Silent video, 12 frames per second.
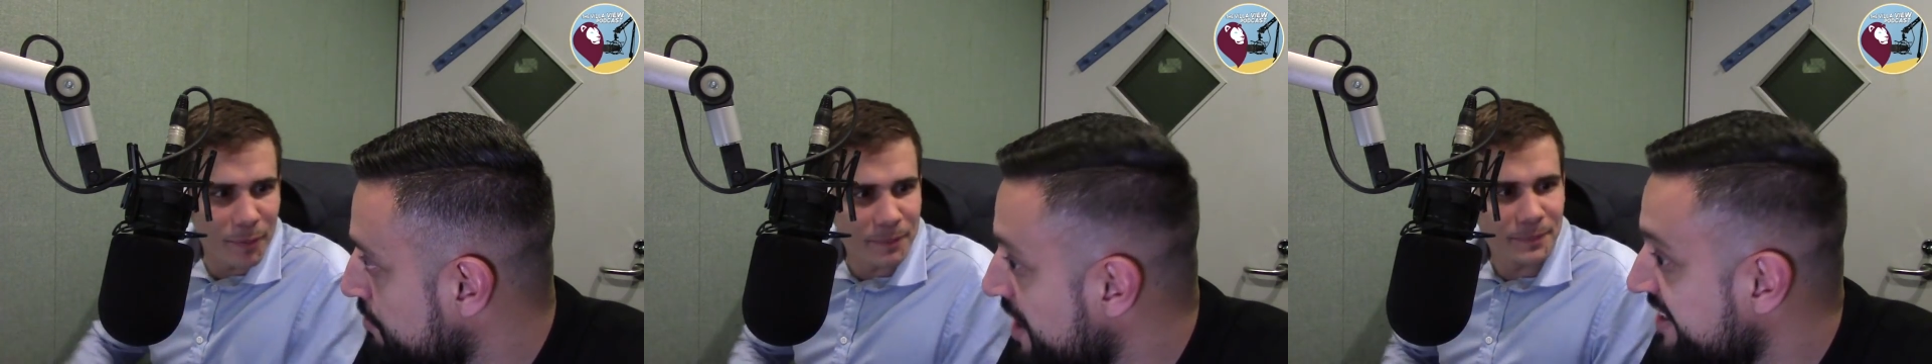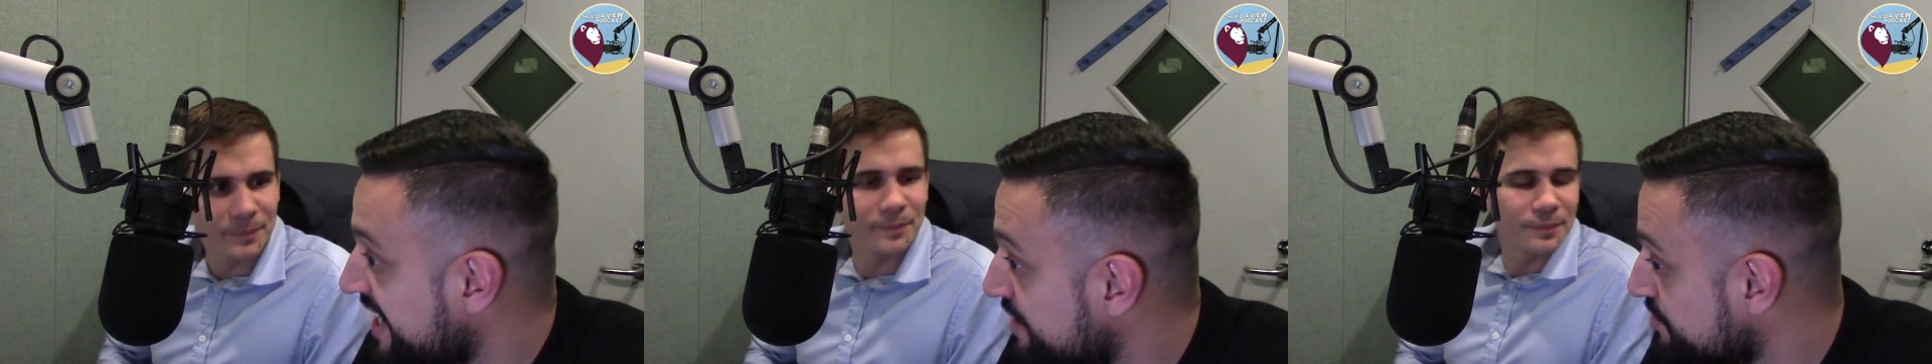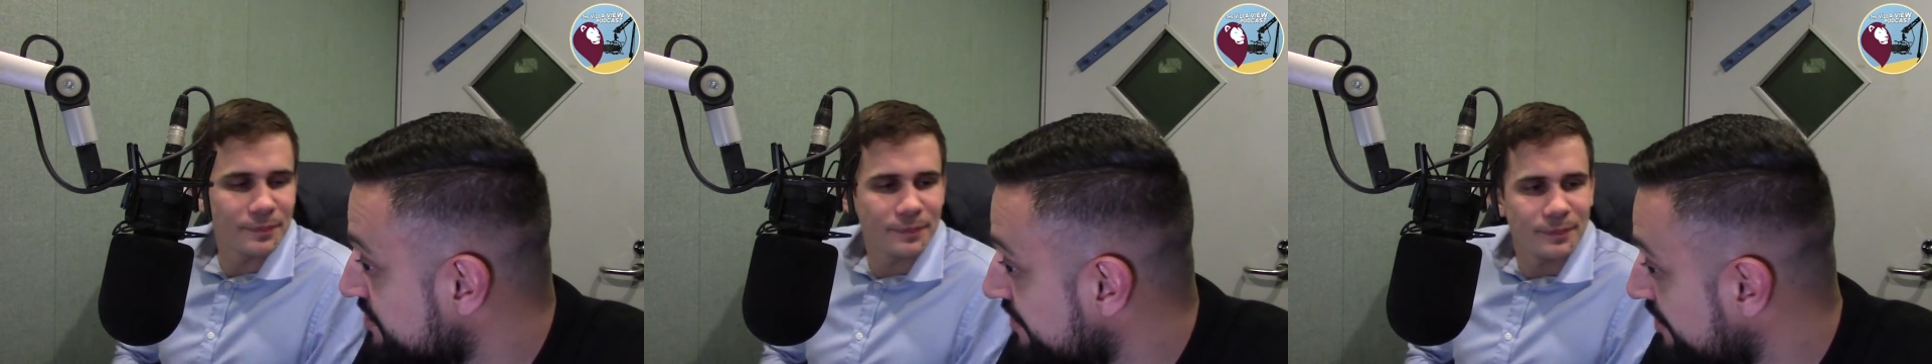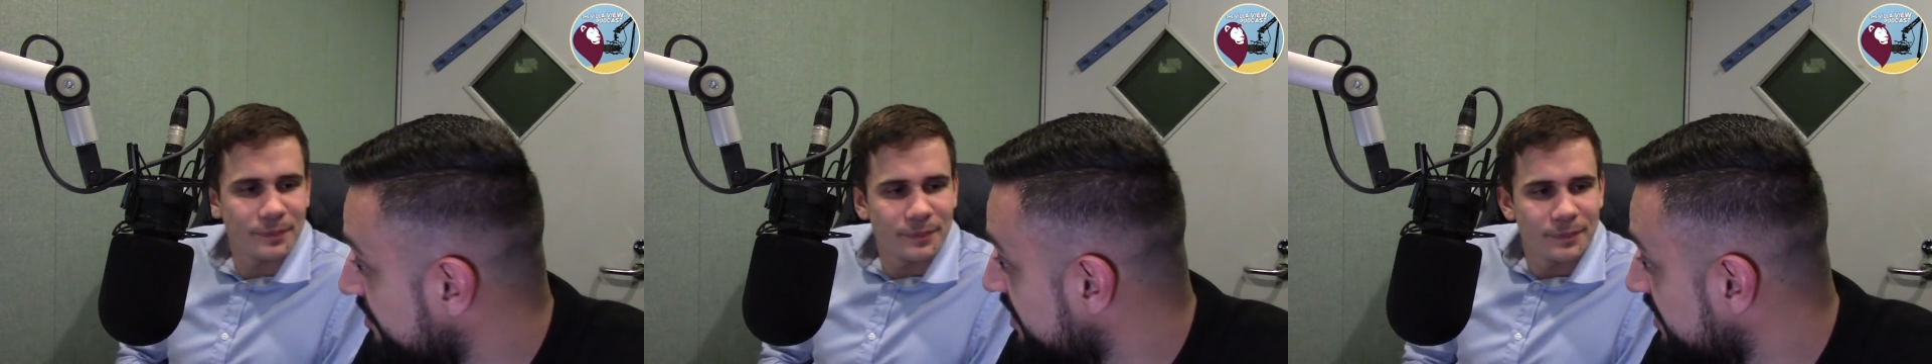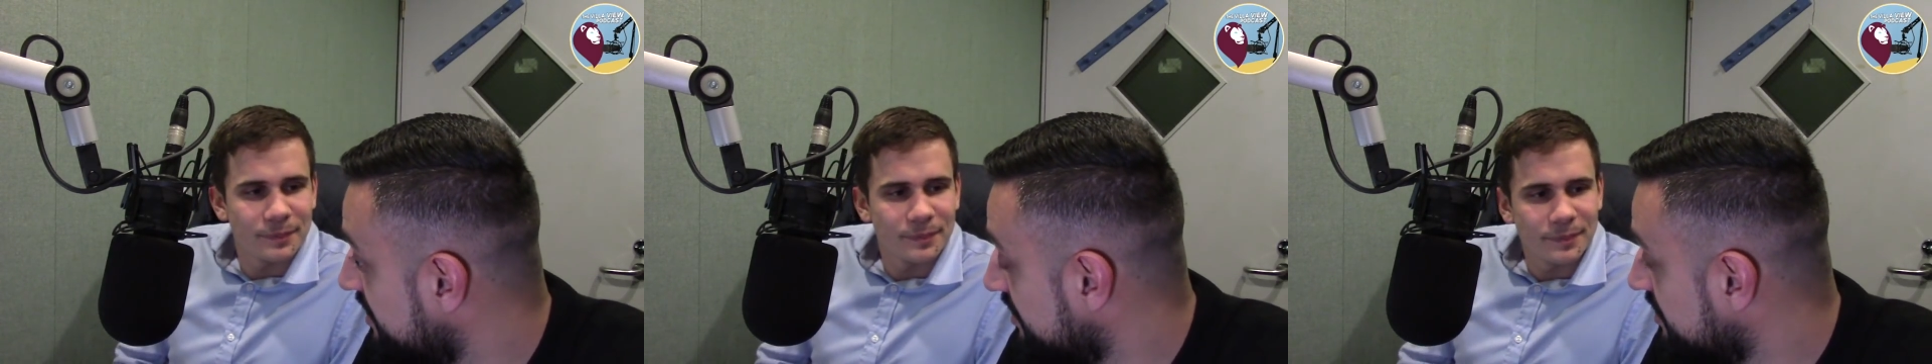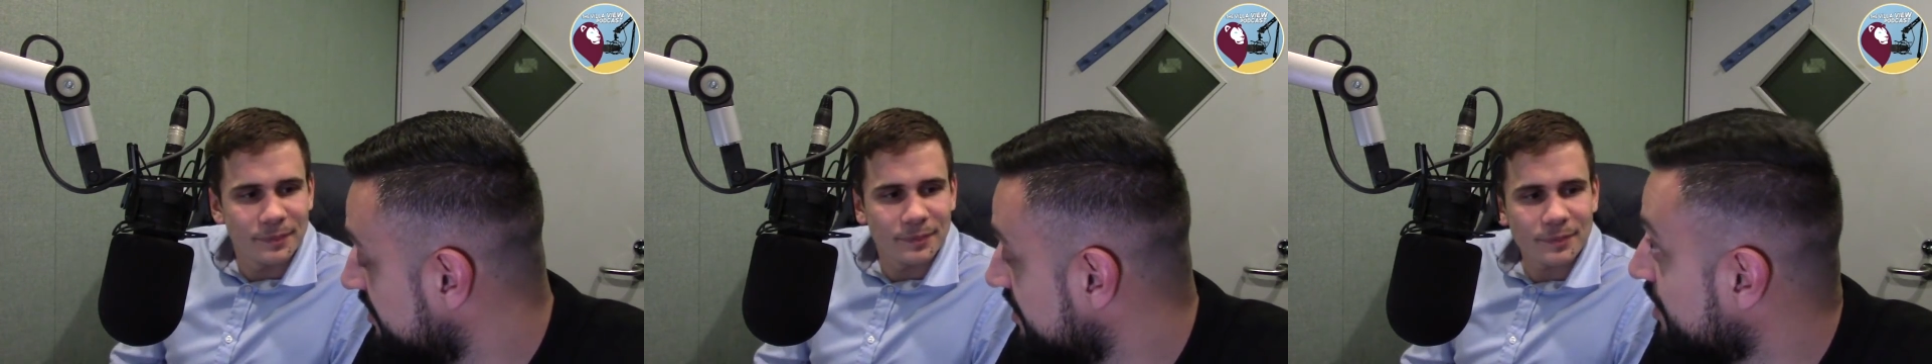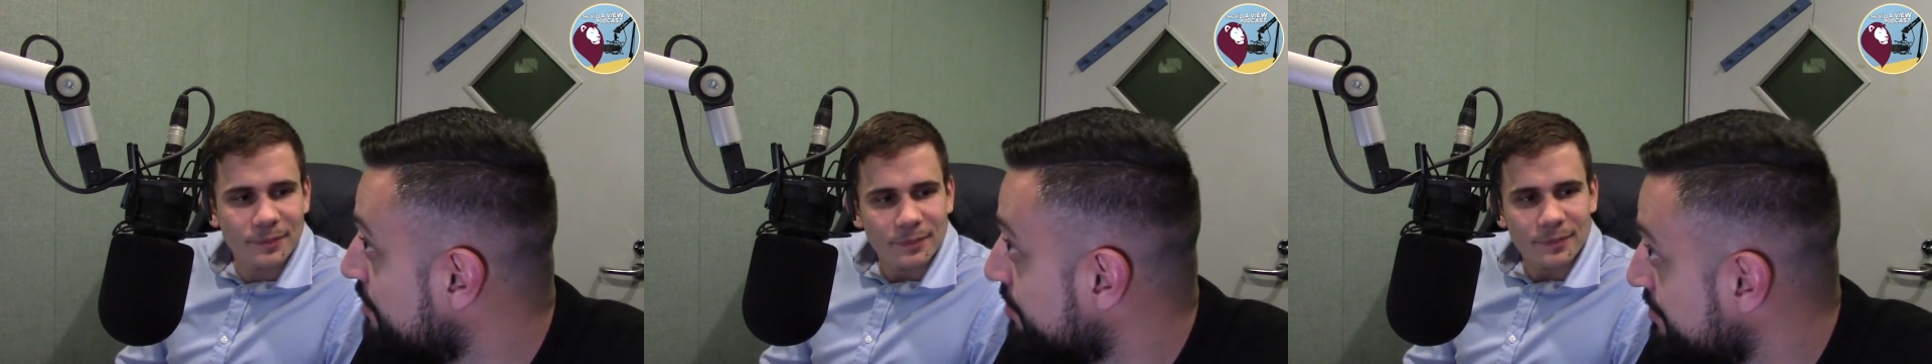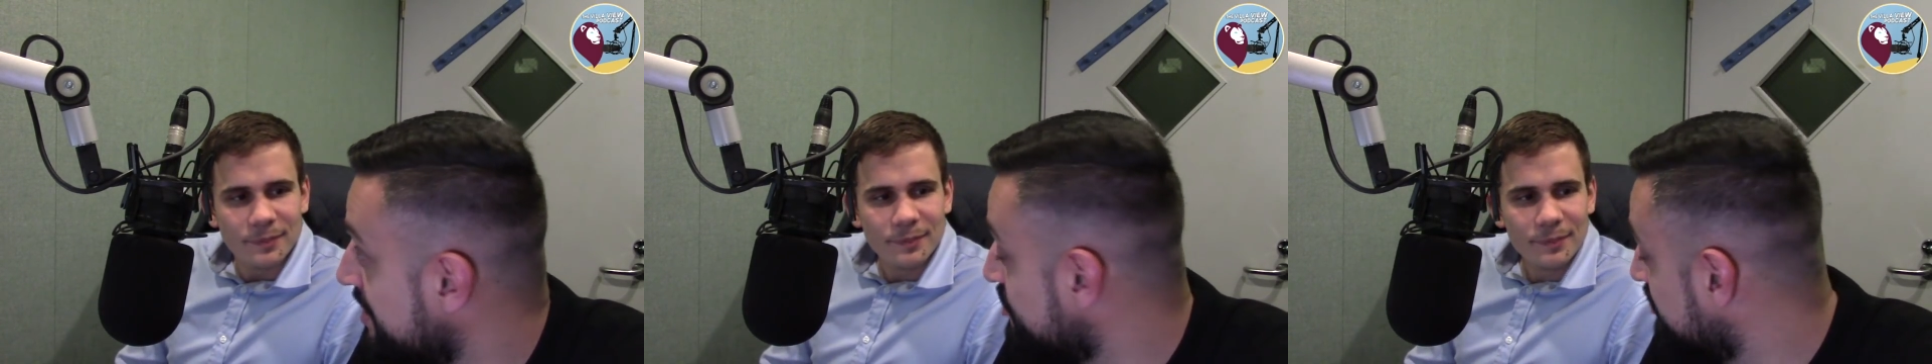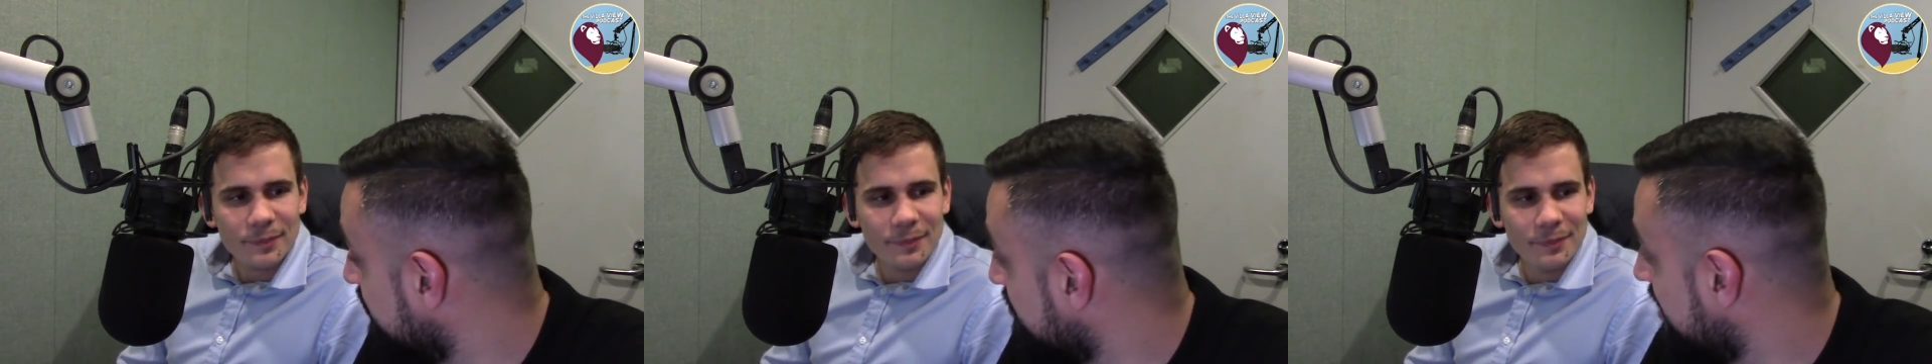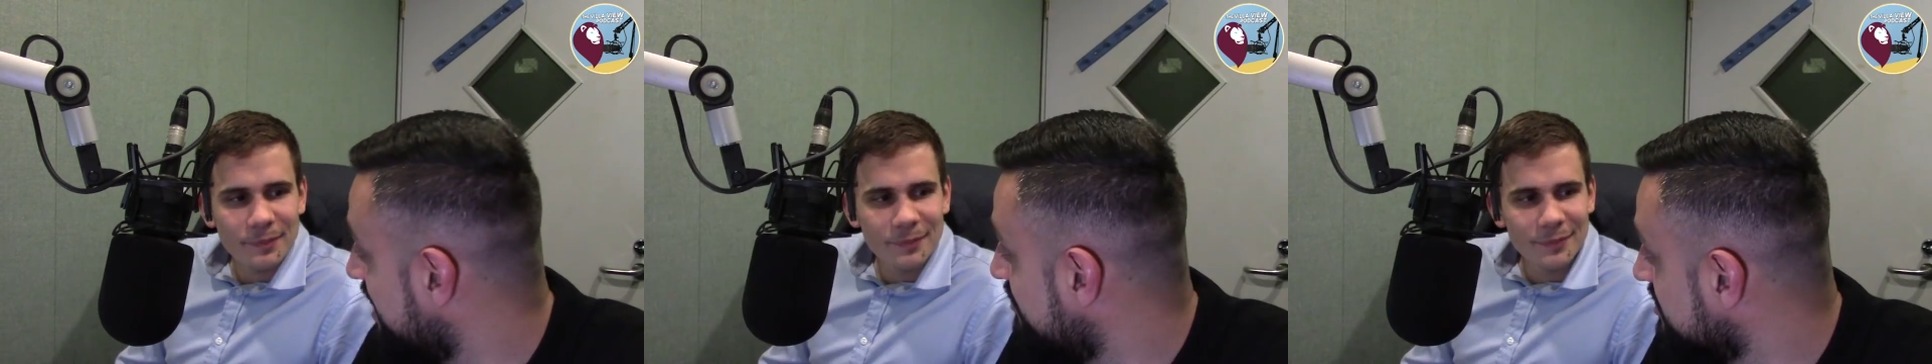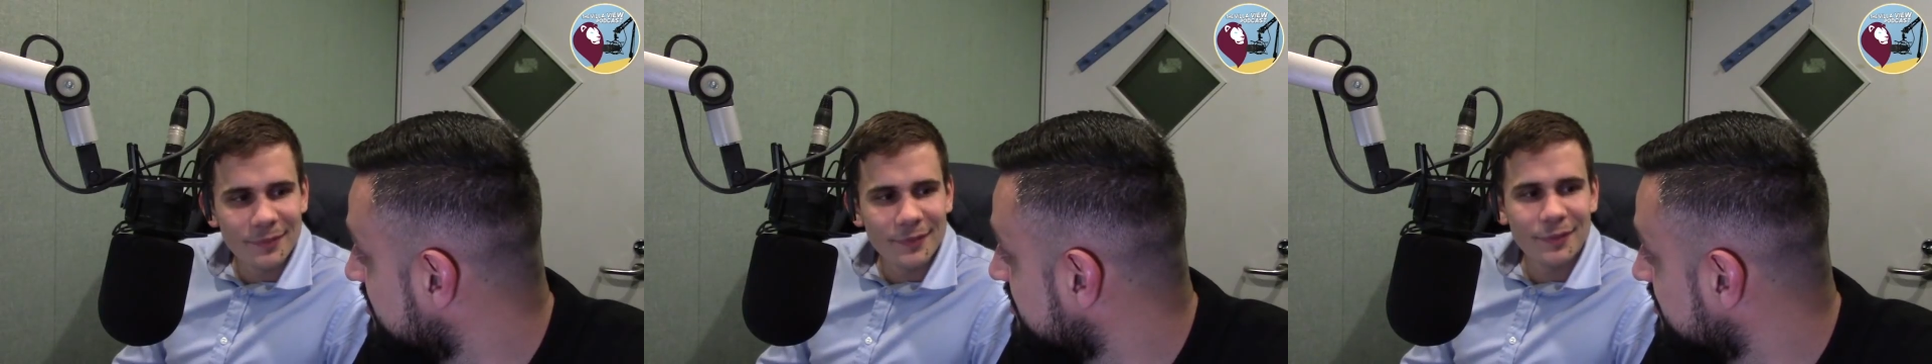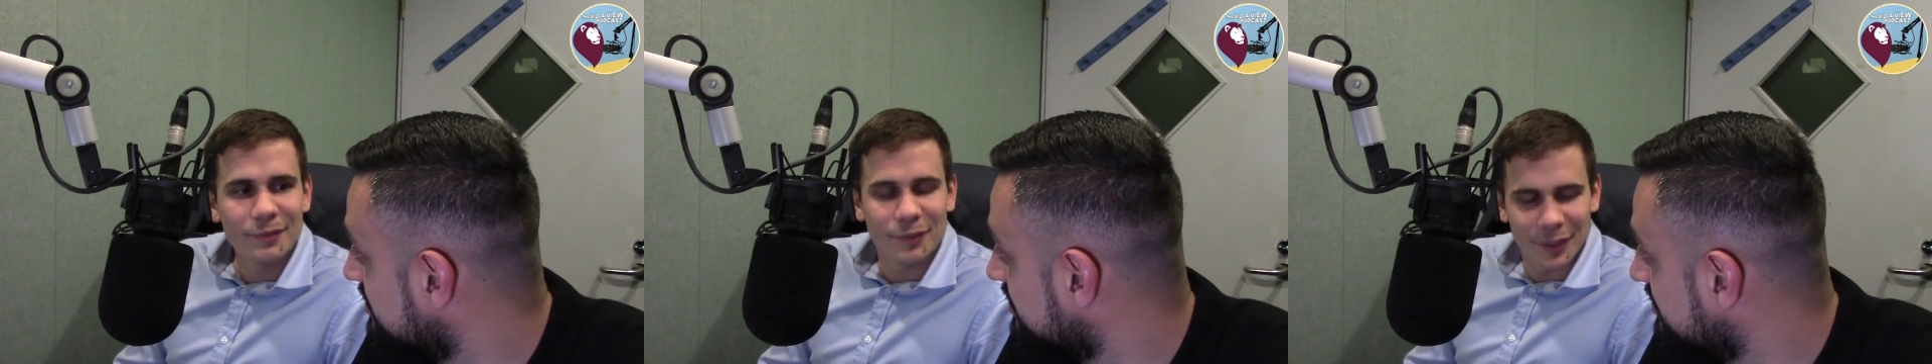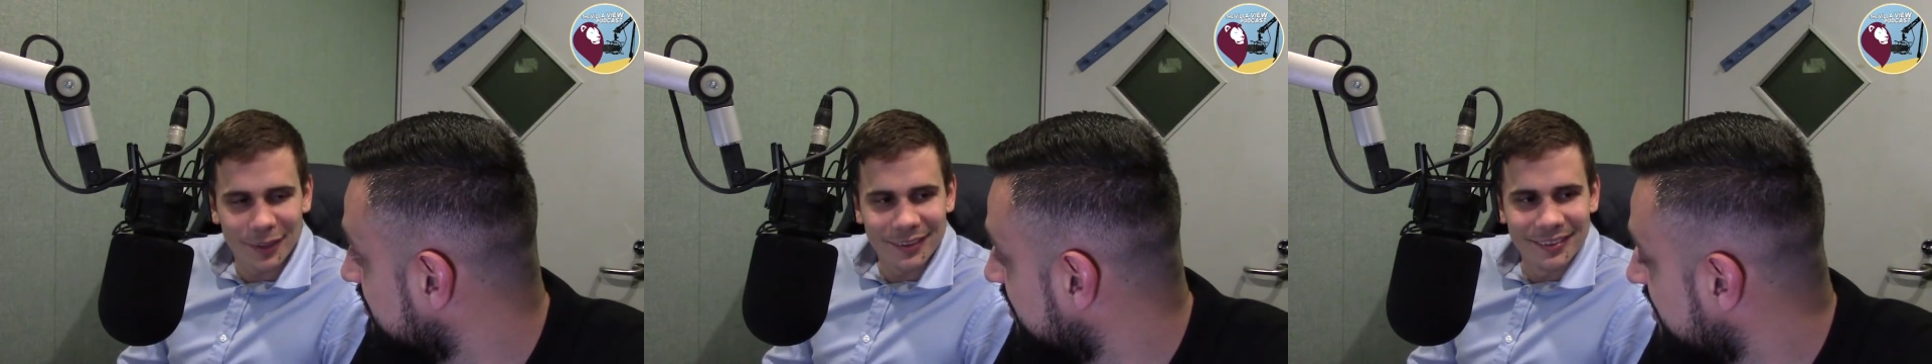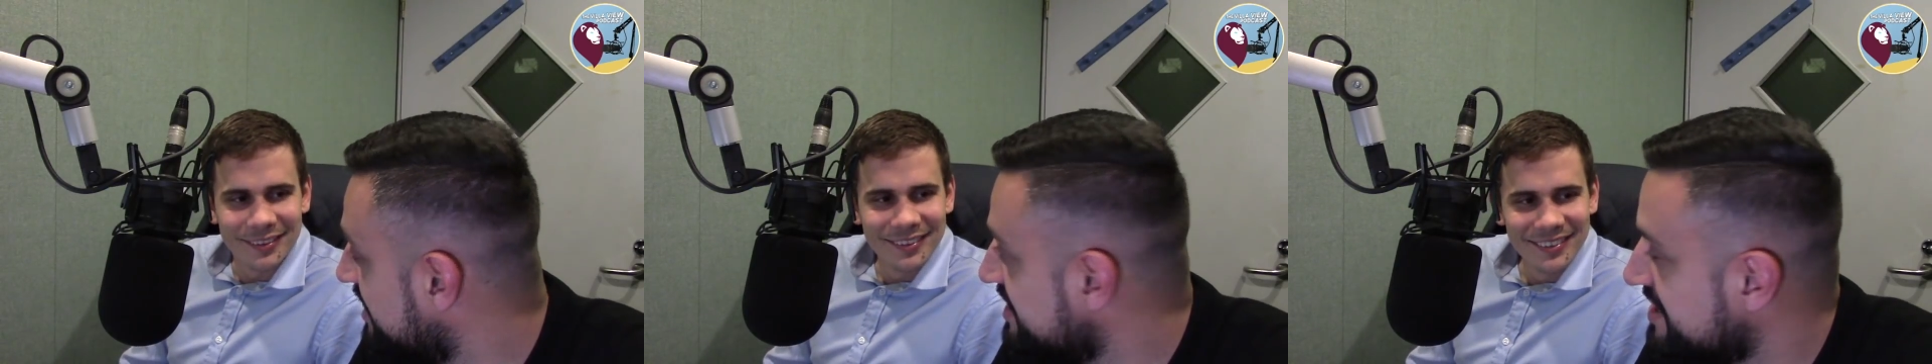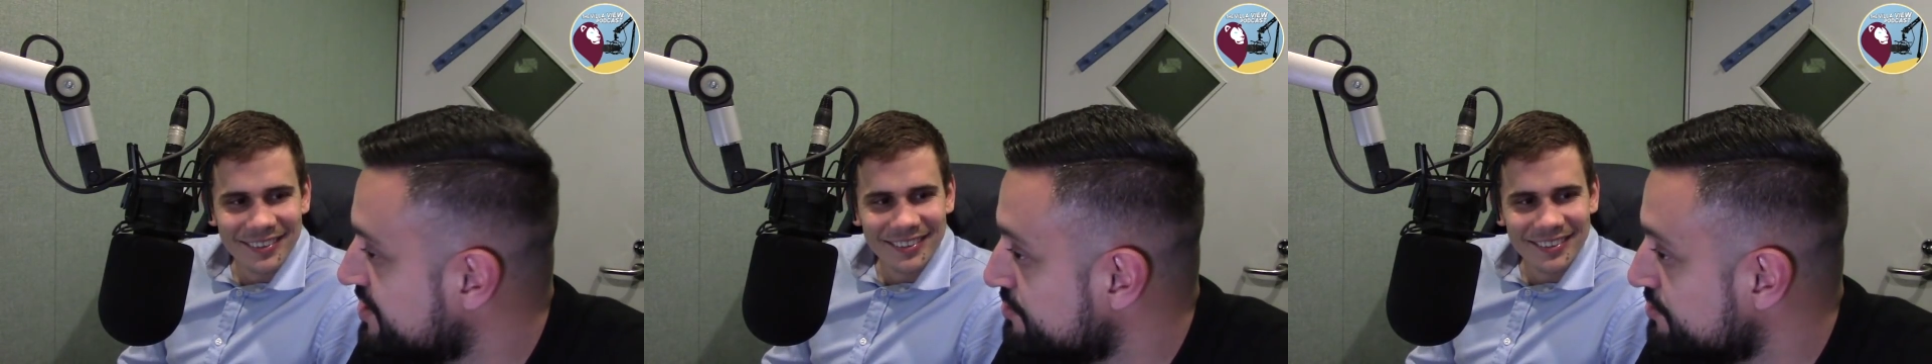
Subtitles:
My dad was very complimentary of your parents, right. And then he said